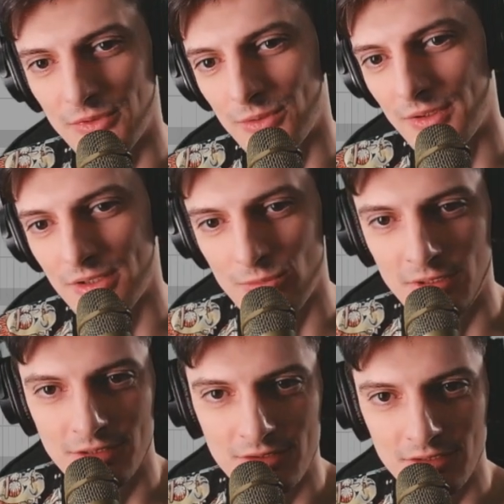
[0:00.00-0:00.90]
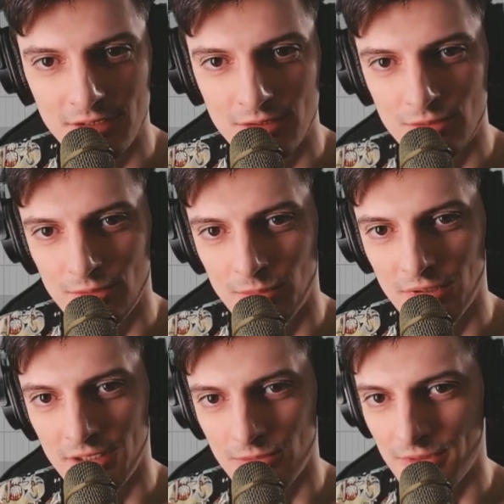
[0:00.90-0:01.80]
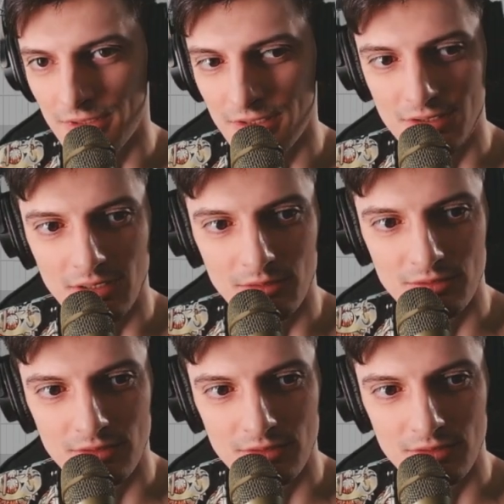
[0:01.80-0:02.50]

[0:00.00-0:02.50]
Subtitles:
So that's why I decided to replace with that sound.